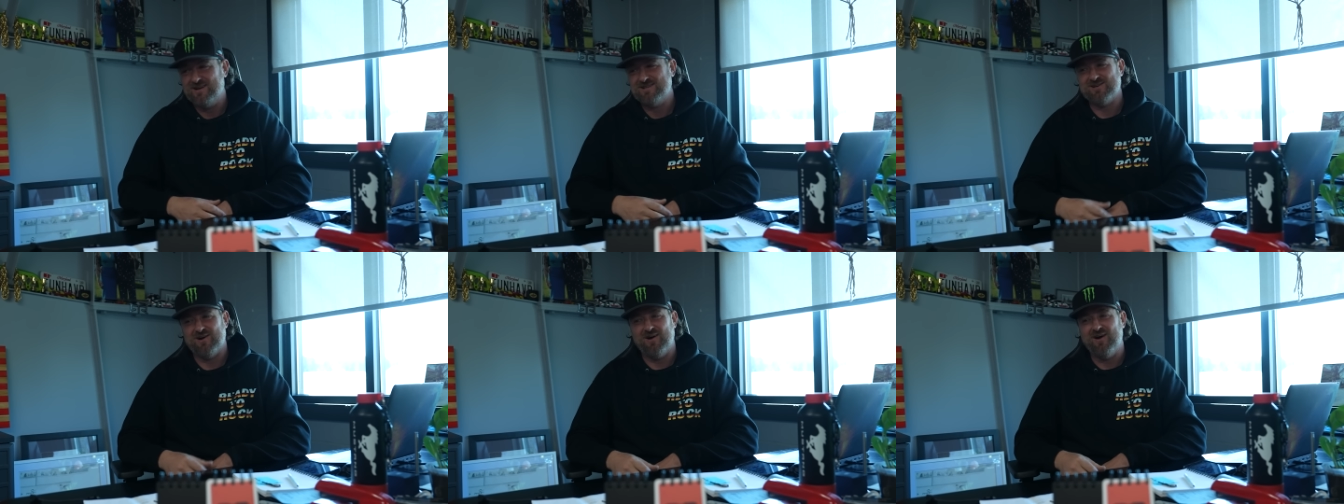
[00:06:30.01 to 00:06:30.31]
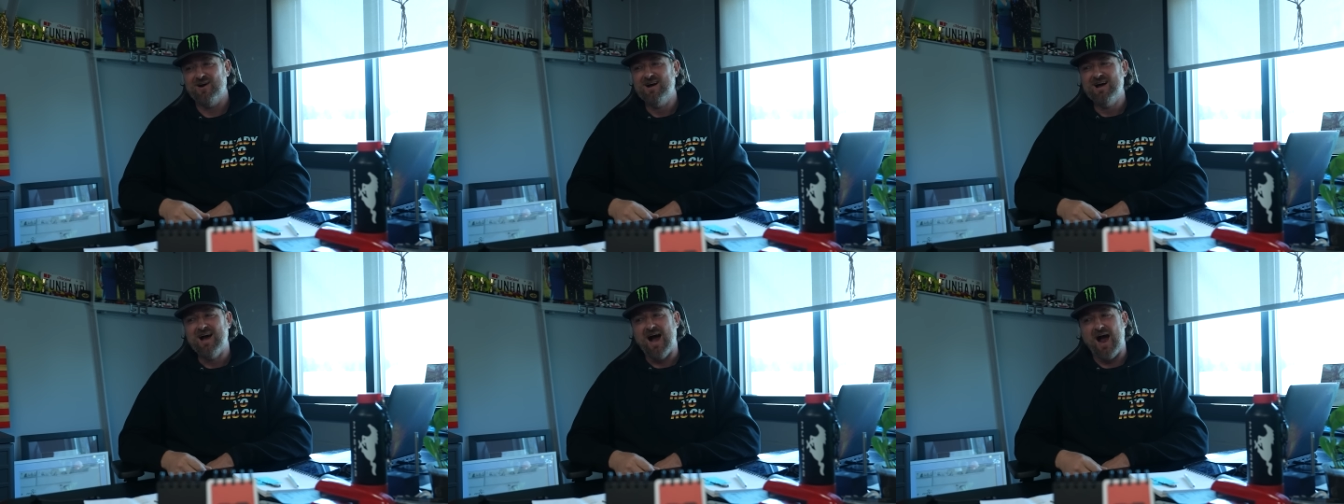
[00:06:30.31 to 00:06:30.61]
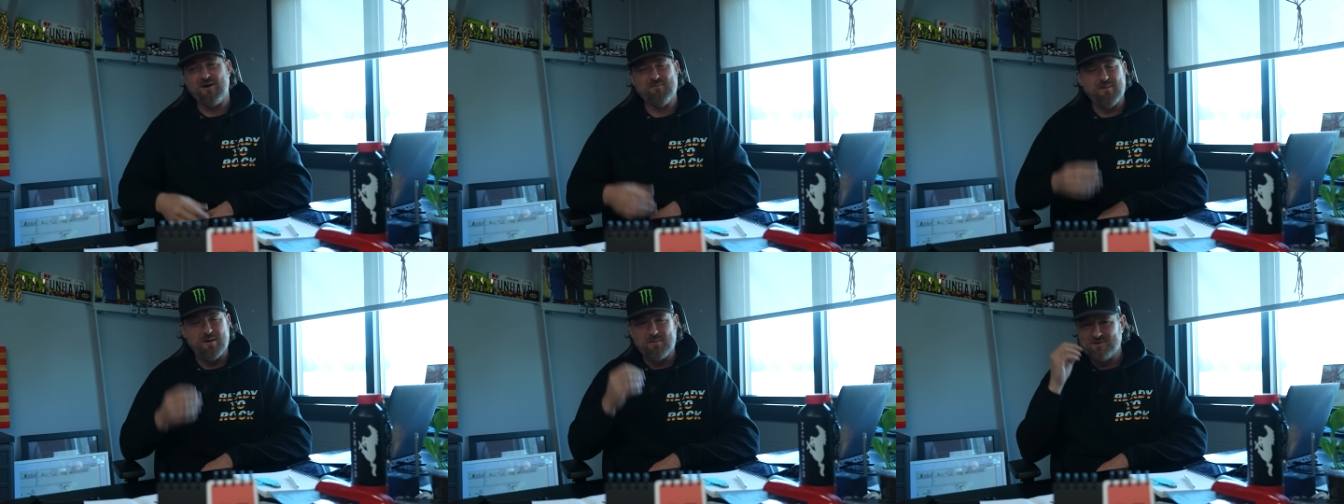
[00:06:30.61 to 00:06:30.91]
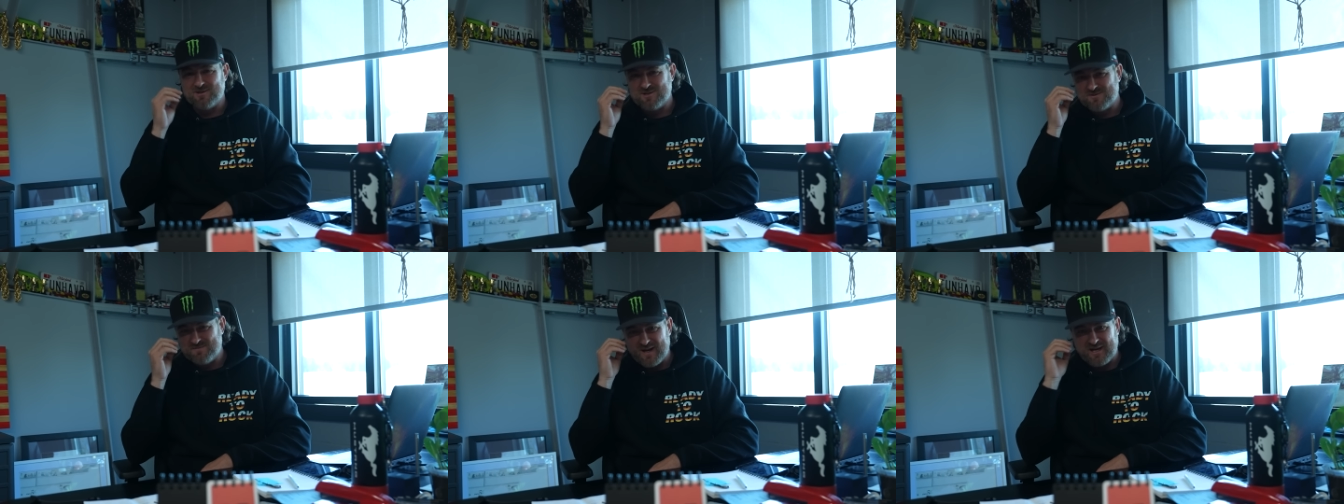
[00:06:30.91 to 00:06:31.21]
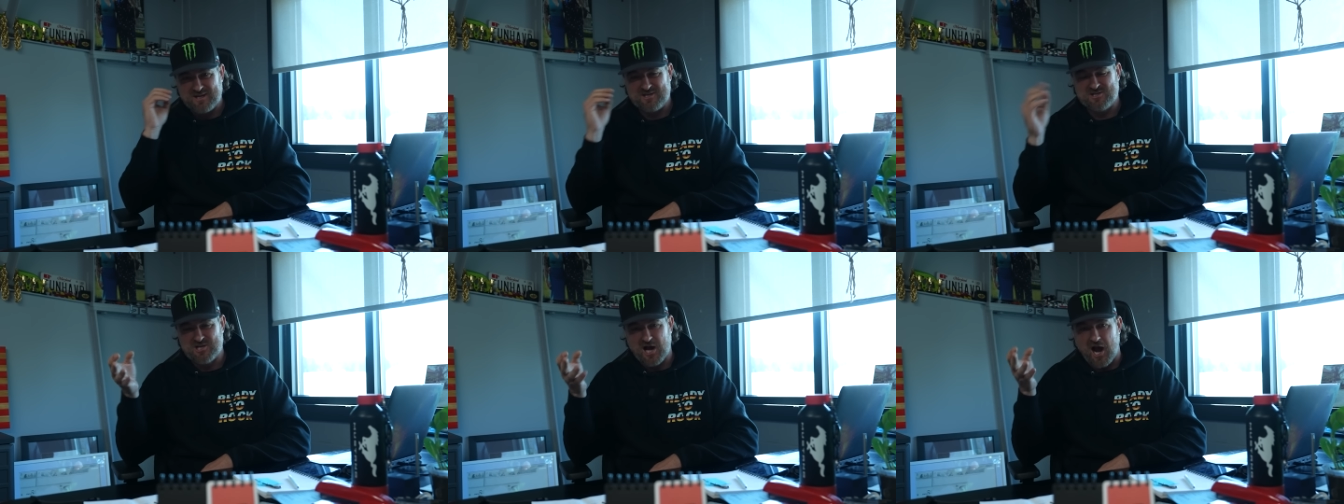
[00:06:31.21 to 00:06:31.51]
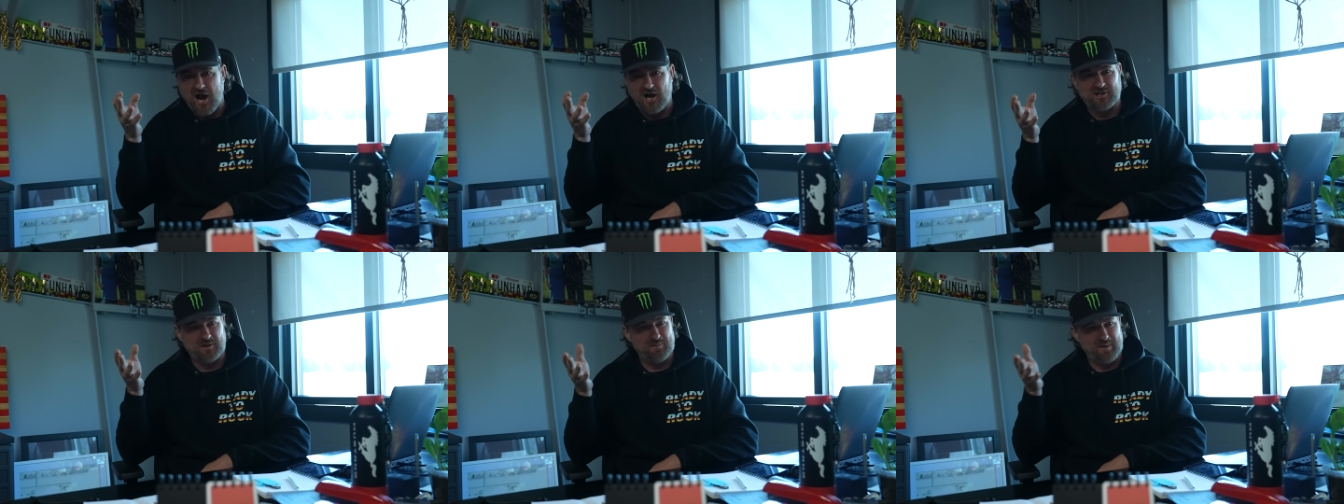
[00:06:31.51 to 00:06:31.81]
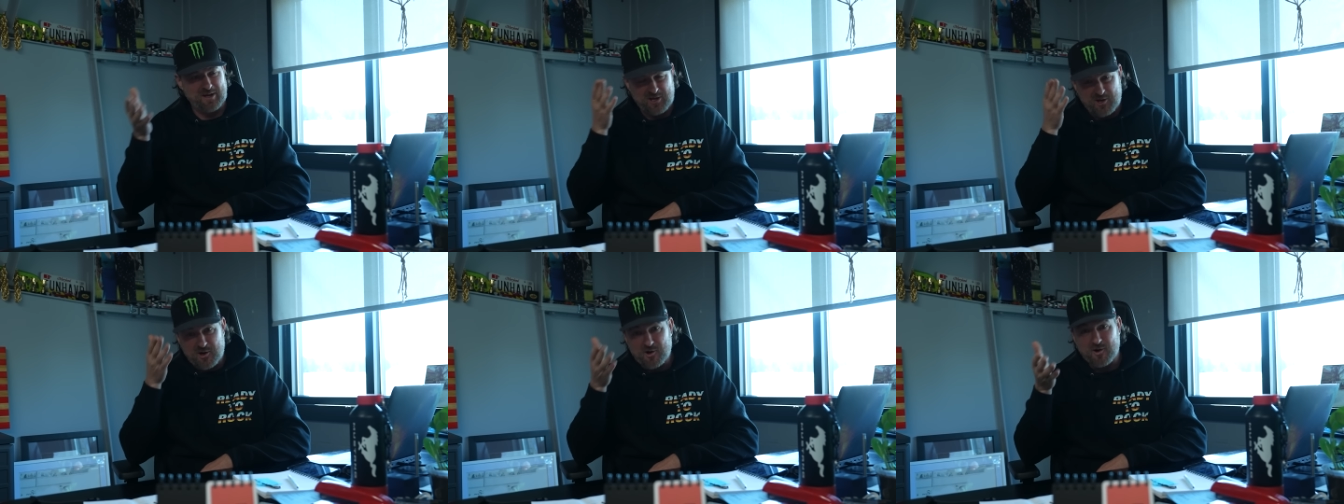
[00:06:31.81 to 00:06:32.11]
And so I remember just being shocked. I'm
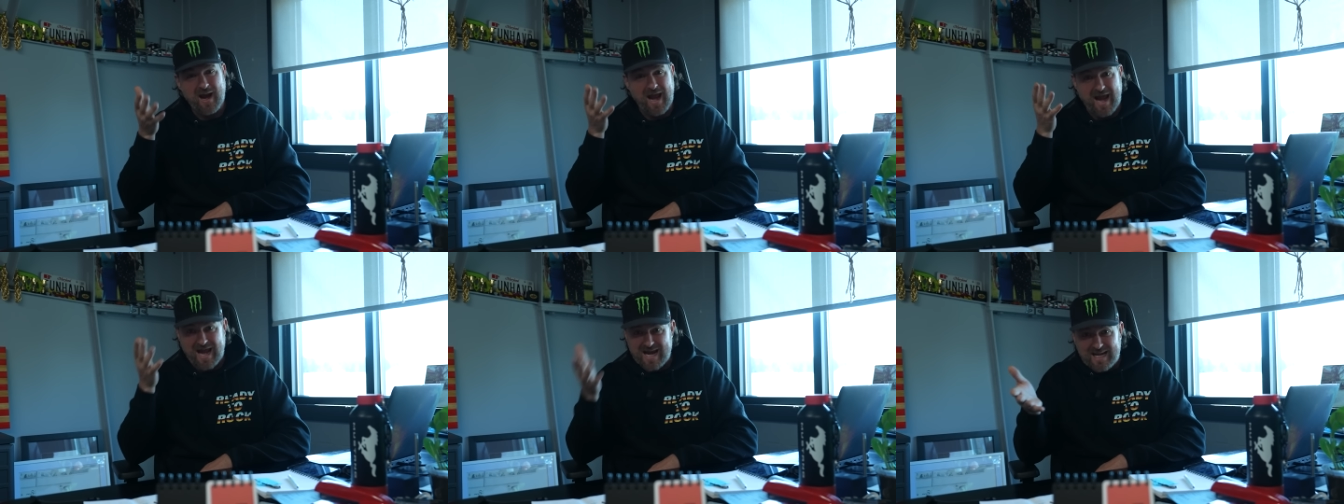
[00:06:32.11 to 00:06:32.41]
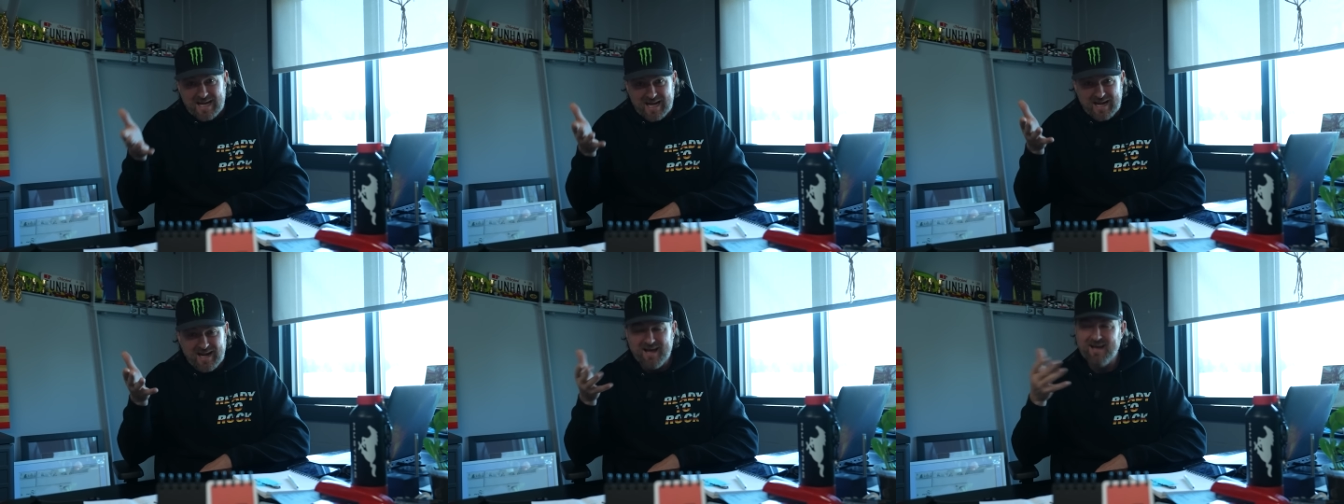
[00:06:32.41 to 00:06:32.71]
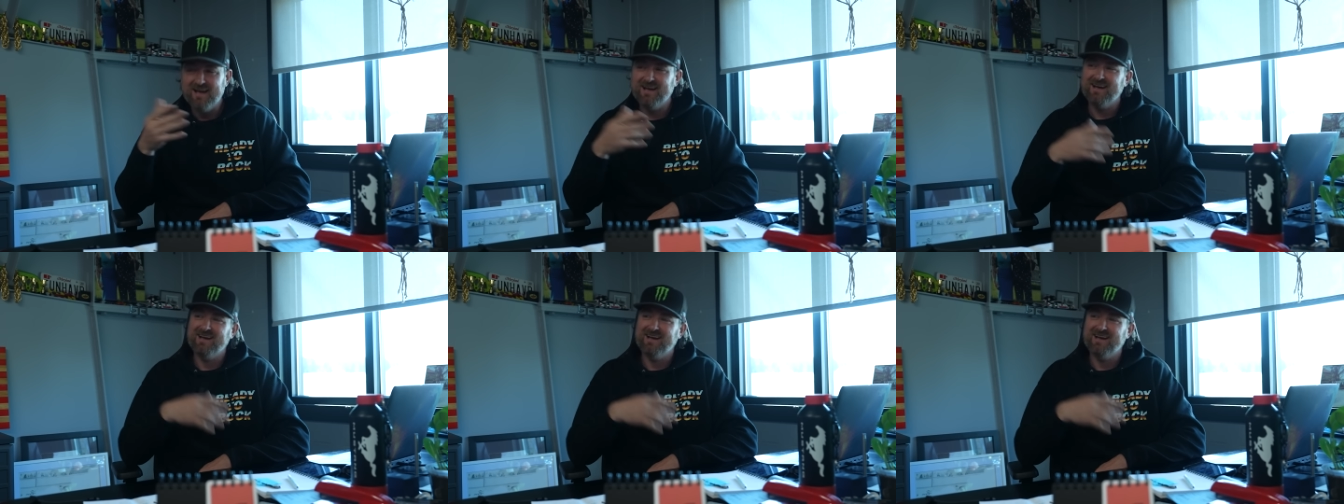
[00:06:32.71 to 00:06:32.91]
like, you're Hayden?